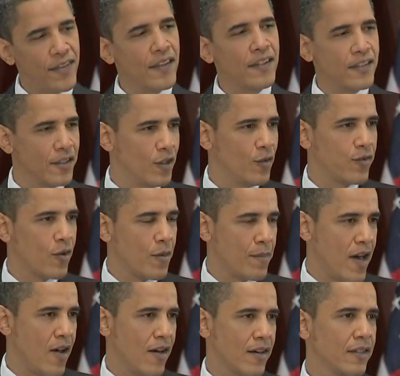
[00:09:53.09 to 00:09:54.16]
thing to do for
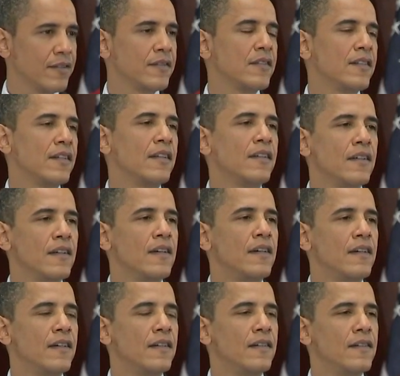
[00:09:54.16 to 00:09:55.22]
America,
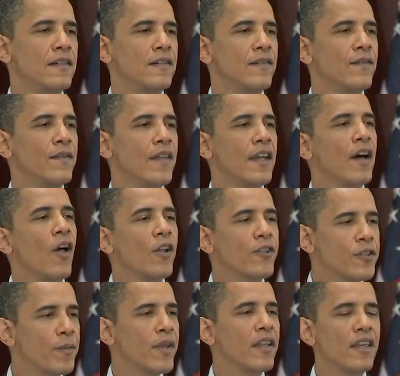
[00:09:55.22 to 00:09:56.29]
that
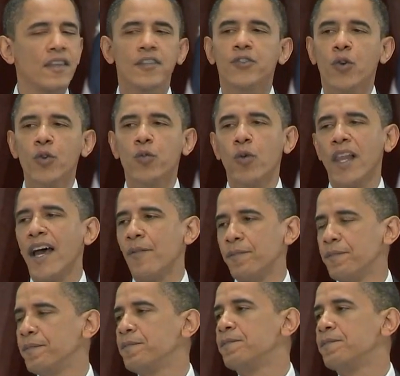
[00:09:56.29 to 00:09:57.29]
ultimately the truth will out.